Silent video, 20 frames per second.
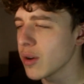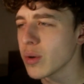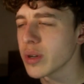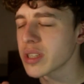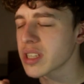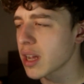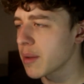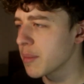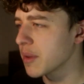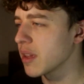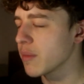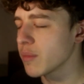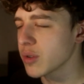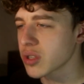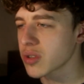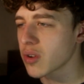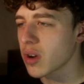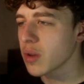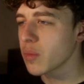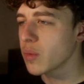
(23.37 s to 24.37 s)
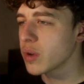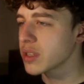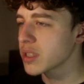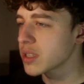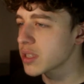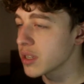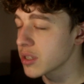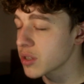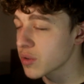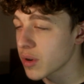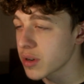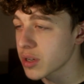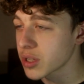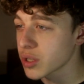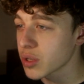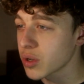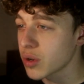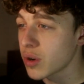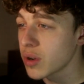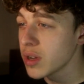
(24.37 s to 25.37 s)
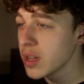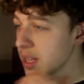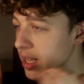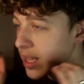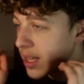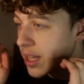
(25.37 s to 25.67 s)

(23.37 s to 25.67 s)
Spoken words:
always coming in with solid ones, so Torontosaur,